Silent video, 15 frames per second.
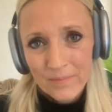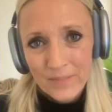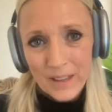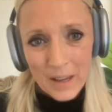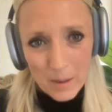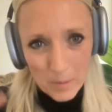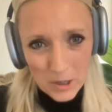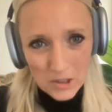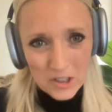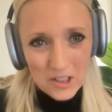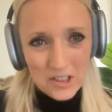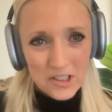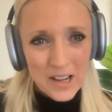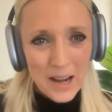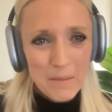The image
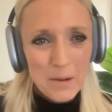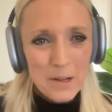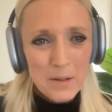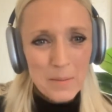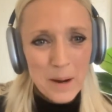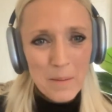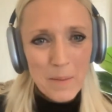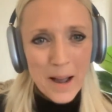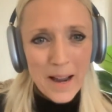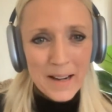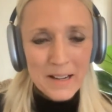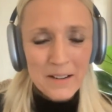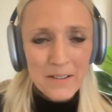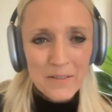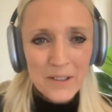just came into my
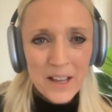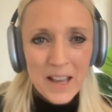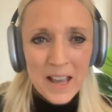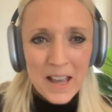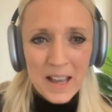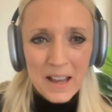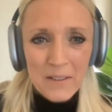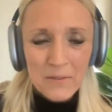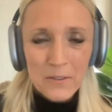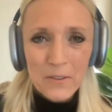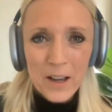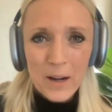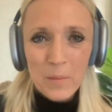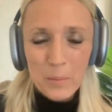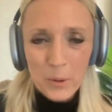mind of if you've
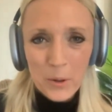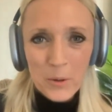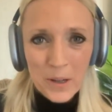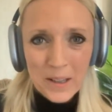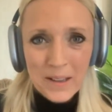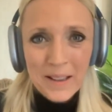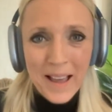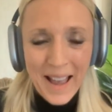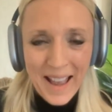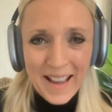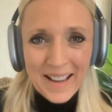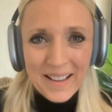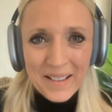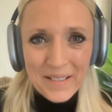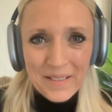got a broken
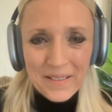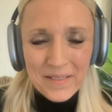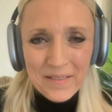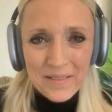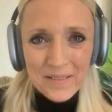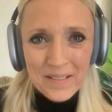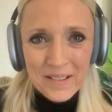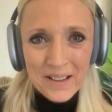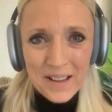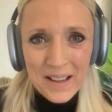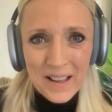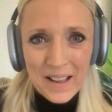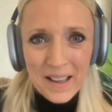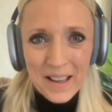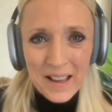leg
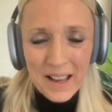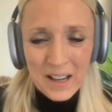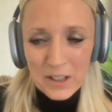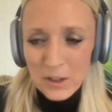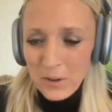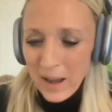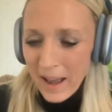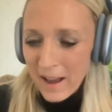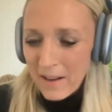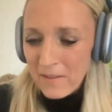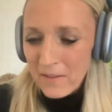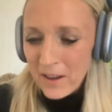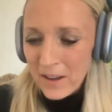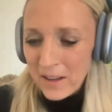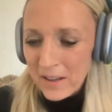and you
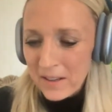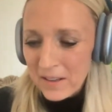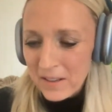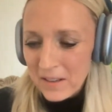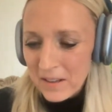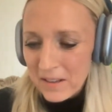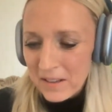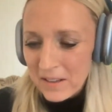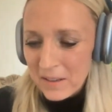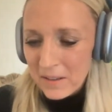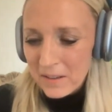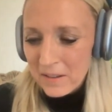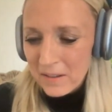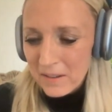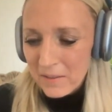have a
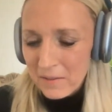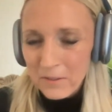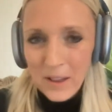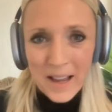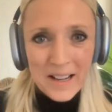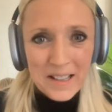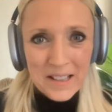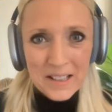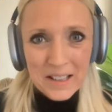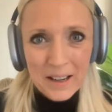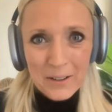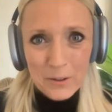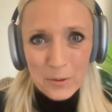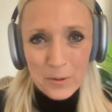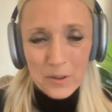flight
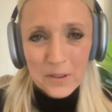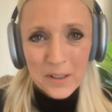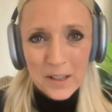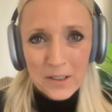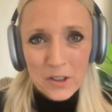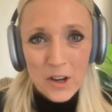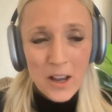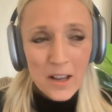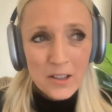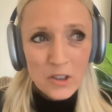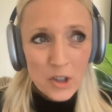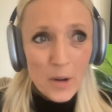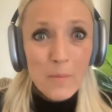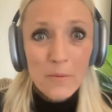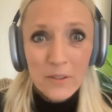scheduled, a, a
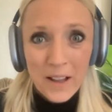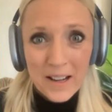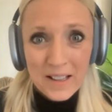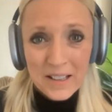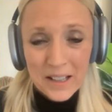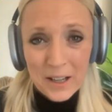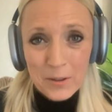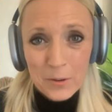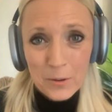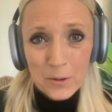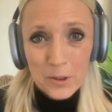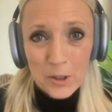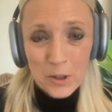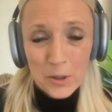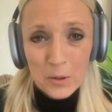jump flight
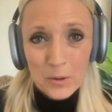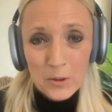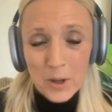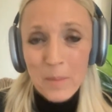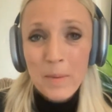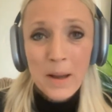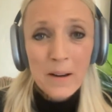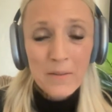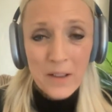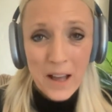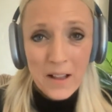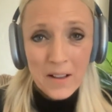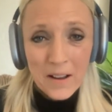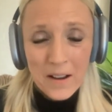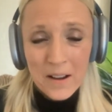scheduled to jump out of a
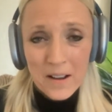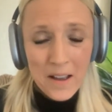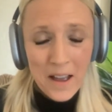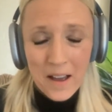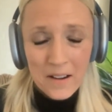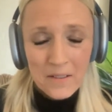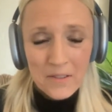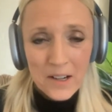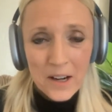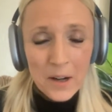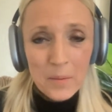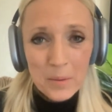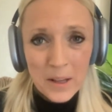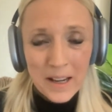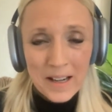hel- uh, out of an
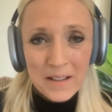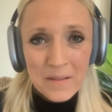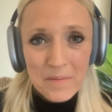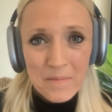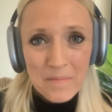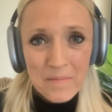airplane,